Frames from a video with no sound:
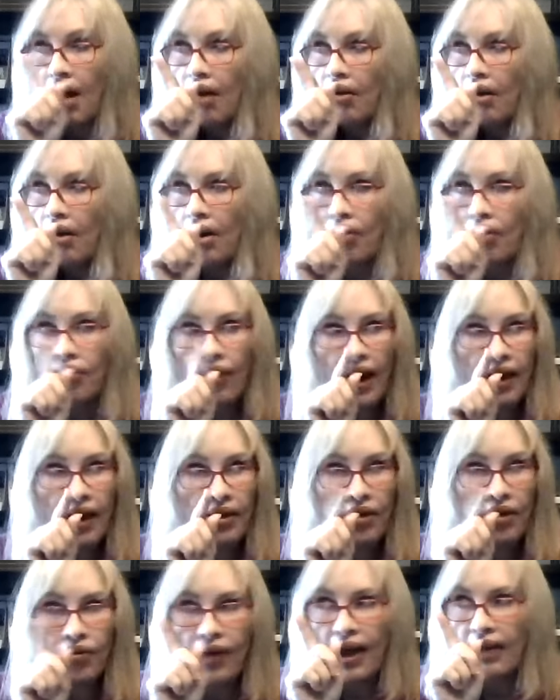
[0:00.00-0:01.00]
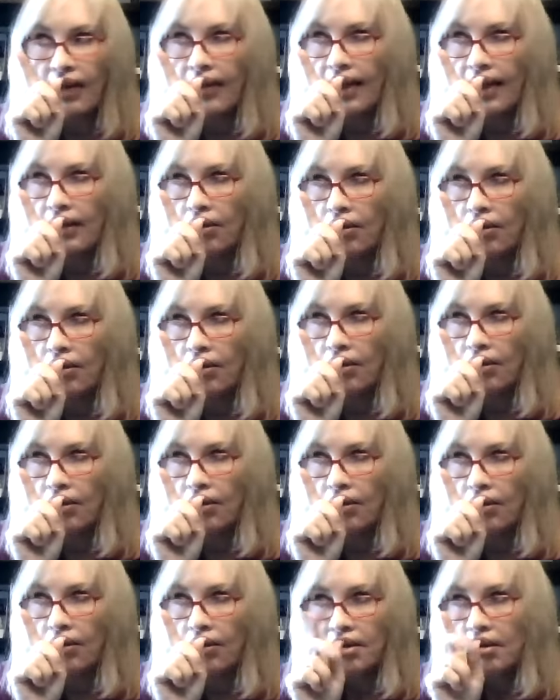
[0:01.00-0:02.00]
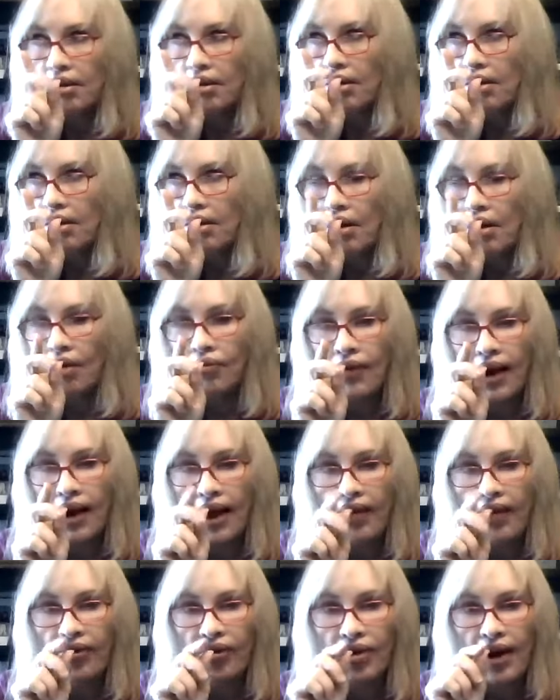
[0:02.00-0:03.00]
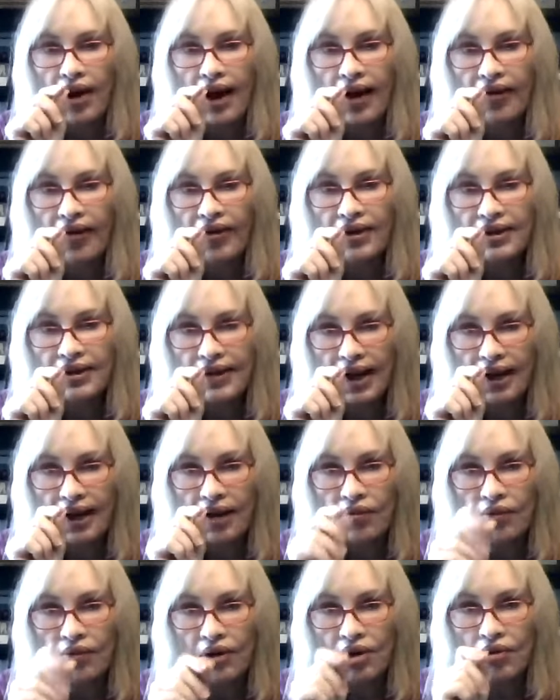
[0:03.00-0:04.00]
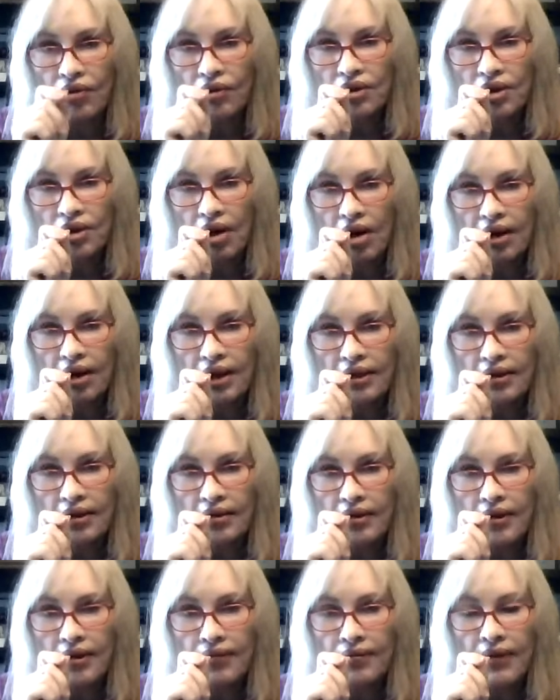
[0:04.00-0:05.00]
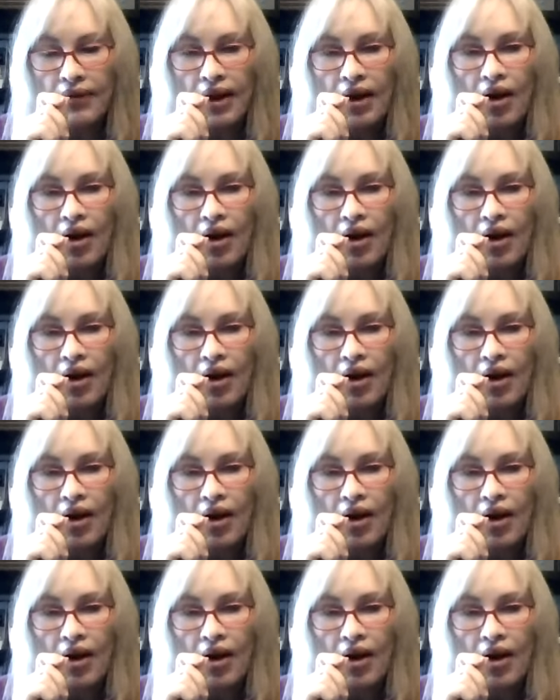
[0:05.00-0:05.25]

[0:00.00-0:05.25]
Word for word: the way they looked away for a half a second when you were talking to them.